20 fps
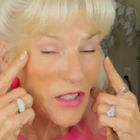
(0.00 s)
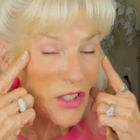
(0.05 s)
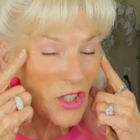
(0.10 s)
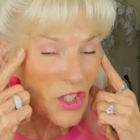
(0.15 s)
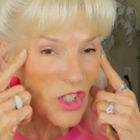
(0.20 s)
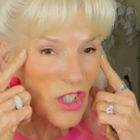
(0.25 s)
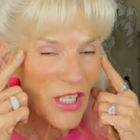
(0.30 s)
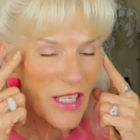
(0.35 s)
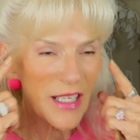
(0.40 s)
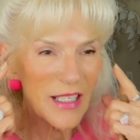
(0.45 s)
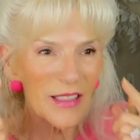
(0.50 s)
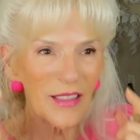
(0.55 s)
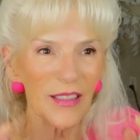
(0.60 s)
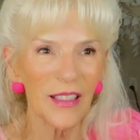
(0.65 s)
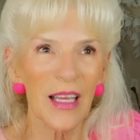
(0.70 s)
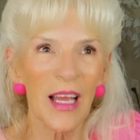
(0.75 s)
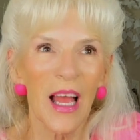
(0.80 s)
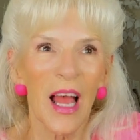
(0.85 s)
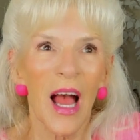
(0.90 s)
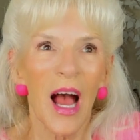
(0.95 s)
cheeks,
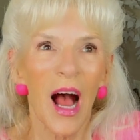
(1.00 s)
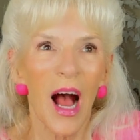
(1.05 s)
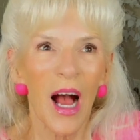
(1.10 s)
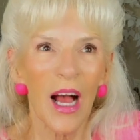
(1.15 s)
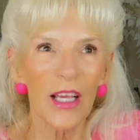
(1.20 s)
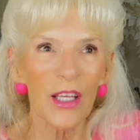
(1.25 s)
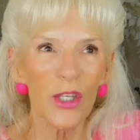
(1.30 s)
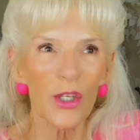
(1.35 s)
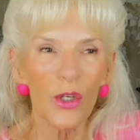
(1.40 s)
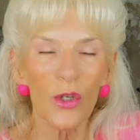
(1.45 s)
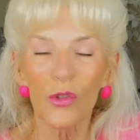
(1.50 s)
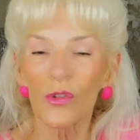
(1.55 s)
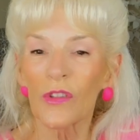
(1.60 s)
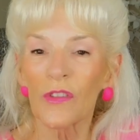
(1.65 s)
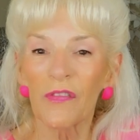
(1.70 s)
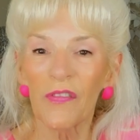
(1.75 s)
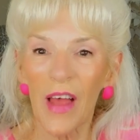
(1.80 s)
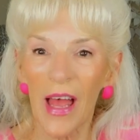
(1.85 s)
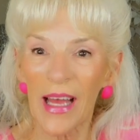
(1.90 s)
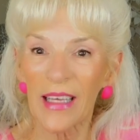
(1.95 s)
I use
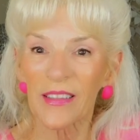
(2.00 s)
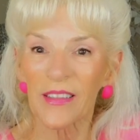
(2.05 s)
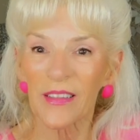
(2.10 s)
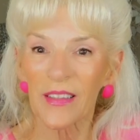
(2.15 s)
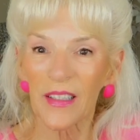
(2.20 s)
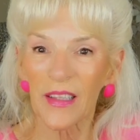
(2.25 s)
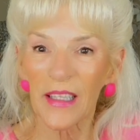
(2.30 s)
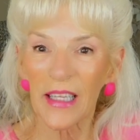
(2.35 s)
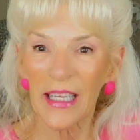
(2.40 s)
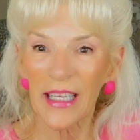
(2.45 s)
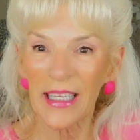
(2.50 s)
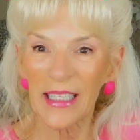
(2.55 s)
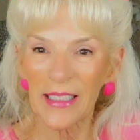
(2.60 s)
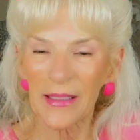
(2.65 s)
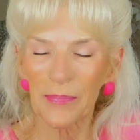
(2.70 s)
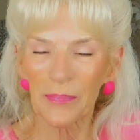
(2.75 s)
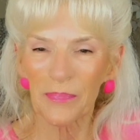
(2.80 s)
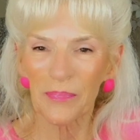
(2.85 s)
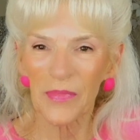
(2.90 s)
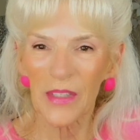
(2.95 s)
Vaseline
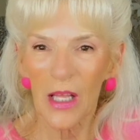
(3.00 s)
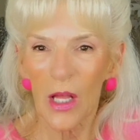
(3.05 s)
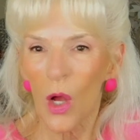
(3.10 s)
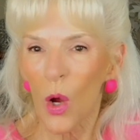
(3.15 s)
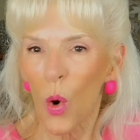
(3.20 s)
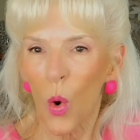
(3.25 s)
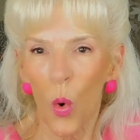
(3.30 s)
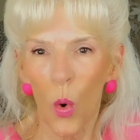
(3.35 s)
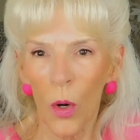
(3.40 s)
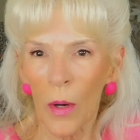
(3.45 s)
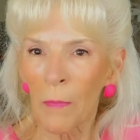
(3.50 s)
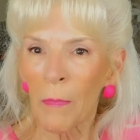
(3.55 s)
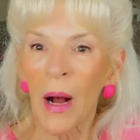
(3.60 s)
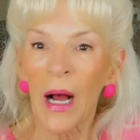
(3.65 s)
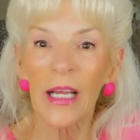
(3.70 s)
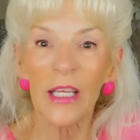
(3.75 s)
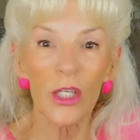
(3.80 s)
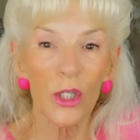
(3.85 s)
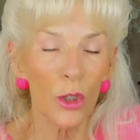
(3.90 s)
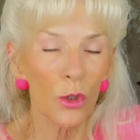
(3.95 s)
or
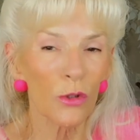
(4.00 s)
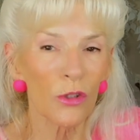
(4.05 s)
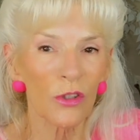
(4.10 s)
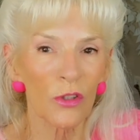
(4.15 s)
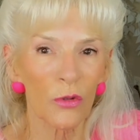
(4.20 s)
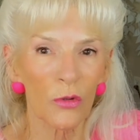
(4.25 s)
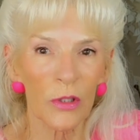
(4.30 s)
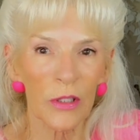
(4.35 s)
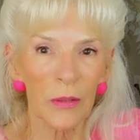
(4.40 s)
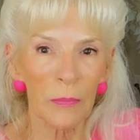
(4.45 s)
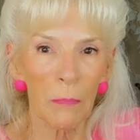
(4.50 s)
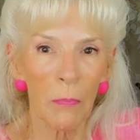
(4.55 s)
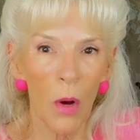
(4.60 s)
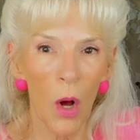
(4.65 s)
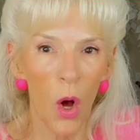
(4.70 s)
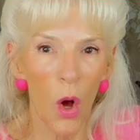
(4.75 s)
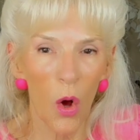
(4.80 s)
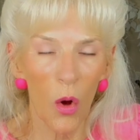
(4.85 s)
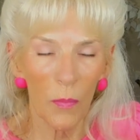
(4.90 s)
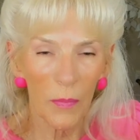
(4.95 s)
my Eucerin
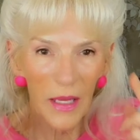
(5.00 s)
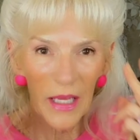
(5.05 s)
Balm.